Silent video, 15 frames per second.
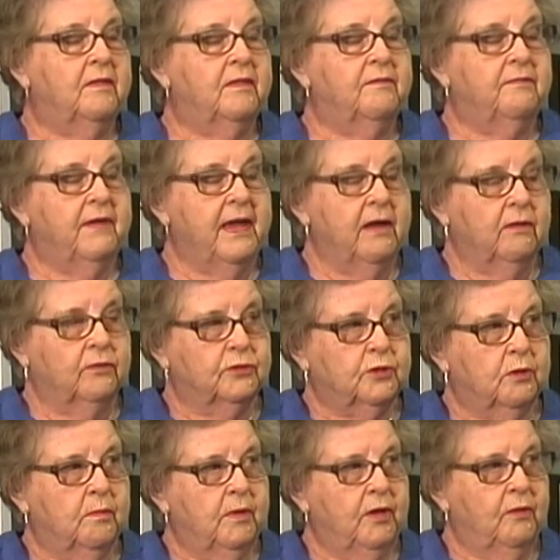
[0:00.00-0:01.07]
the Sales
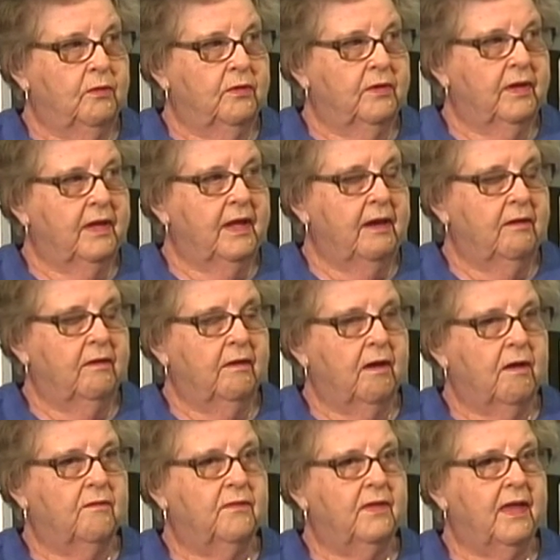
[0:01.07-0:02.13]
community here in
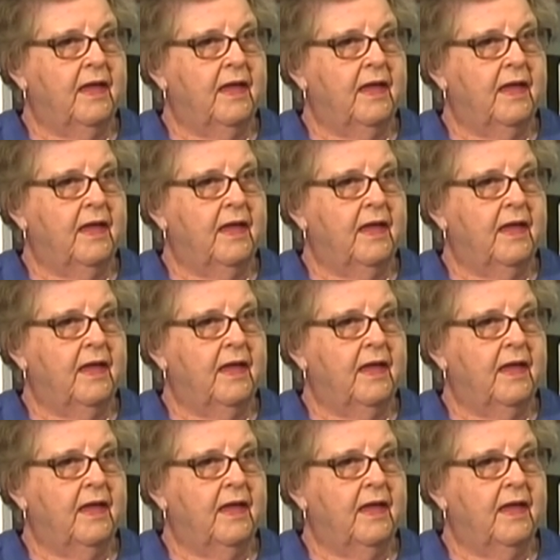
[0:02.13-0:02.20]
Coffee